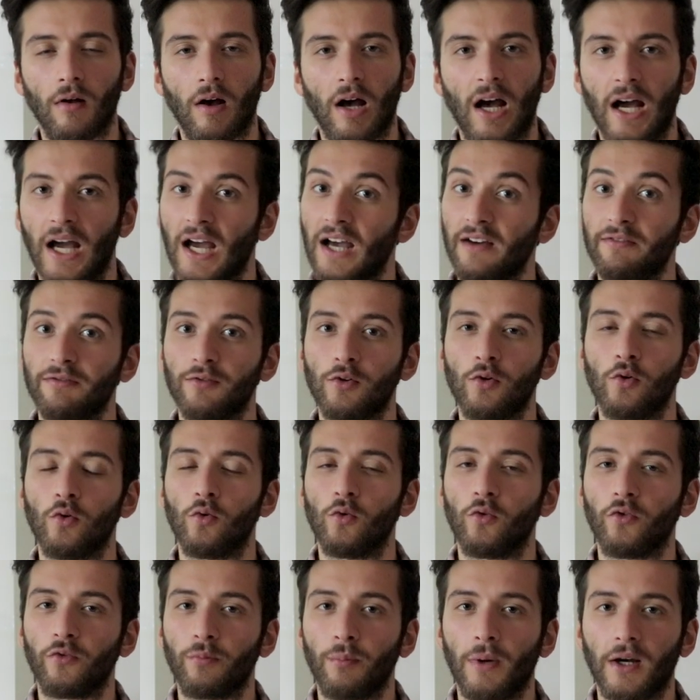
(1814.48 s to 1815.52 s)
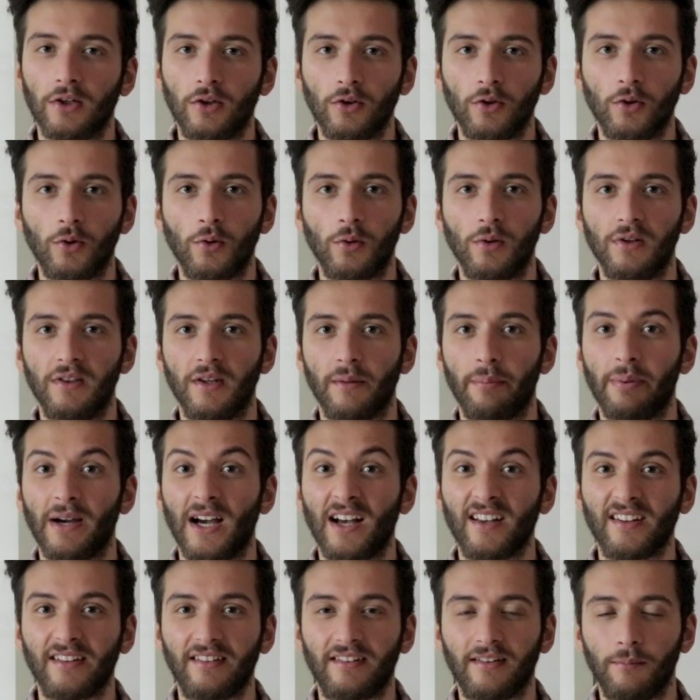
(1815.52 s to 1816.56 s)
I have caused my girl in the
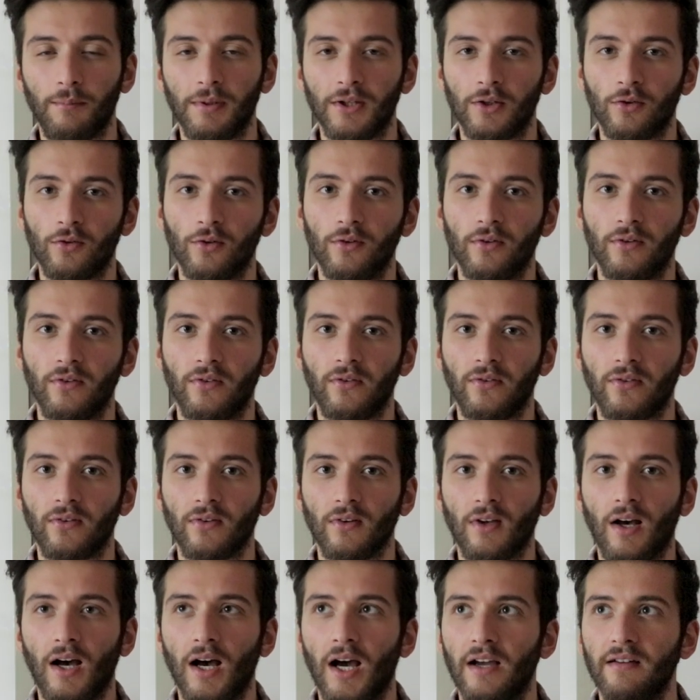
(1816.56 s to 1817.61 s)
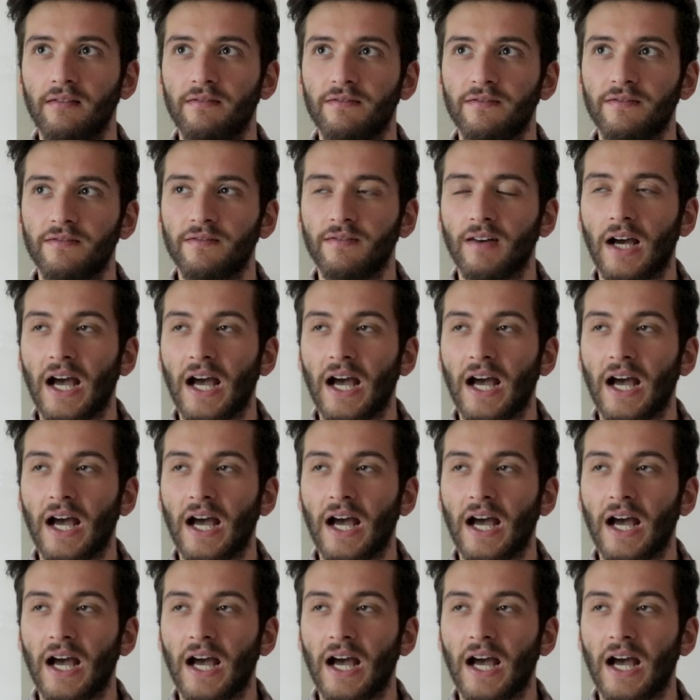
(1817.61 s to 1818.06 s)
past because I've